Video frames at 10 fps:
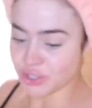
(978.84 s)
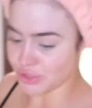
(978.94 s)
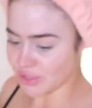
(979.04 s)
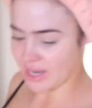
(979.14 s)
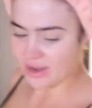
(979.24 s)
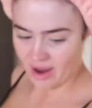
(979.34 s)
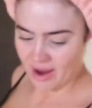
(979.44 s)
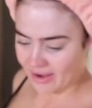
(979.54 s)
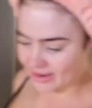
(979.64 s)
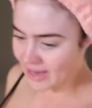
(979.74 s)
Tuesday
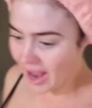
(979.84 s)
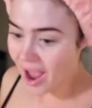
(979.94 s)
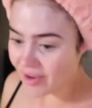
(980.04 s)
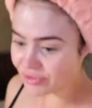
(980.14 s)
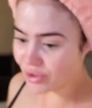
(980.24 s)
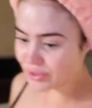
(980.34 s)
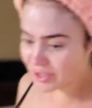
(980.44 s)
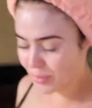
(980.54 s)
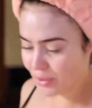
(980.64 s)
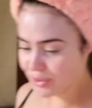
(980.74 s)
night and I have
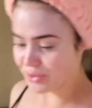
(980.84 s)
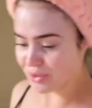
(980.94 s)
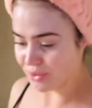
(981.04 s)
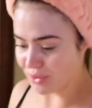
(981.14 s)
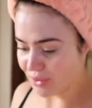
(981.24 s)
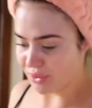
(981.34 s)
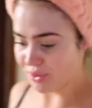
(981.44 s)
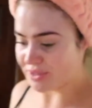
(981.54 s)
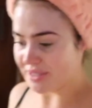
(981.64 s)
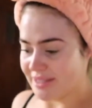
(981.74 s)
not spoken to
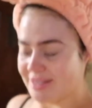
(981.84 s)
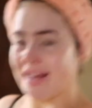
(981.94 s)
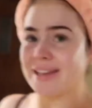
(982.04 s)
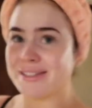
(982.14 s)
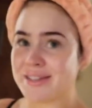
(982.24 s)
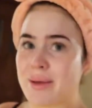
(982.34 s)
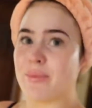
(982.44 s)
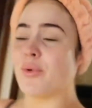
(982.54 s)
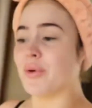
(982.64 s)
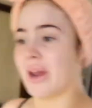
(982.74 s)
you since yesterday
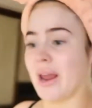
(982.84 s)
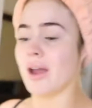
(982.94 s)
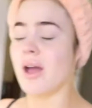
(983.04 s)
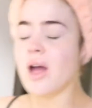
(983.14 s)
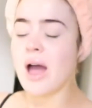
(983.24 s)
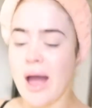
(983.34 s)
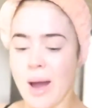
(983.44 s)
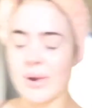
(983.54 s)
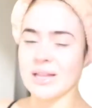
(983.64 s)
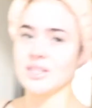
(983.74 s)
morning,
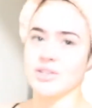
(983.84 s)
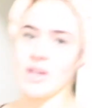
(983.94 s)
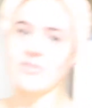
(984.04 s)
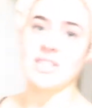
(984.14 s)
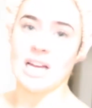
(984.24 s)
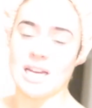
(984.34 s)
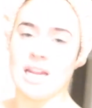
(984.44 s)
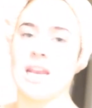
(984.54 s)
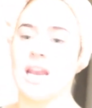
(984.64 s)
um, but I literally have done